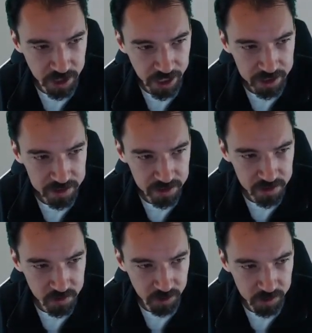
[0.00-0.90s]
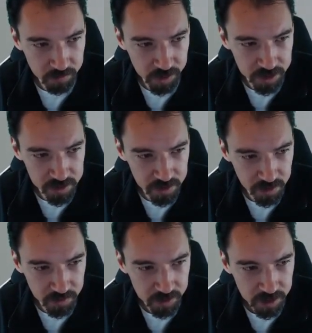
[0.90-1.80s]
x squared plus 2,
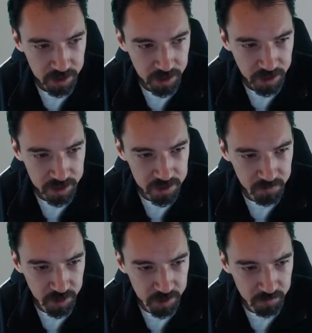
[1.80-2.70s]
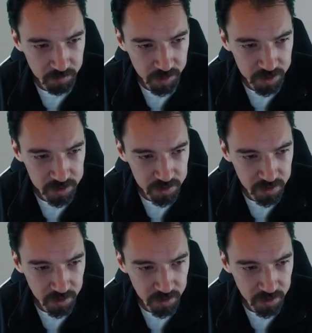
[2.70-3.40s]
x squared plus 2,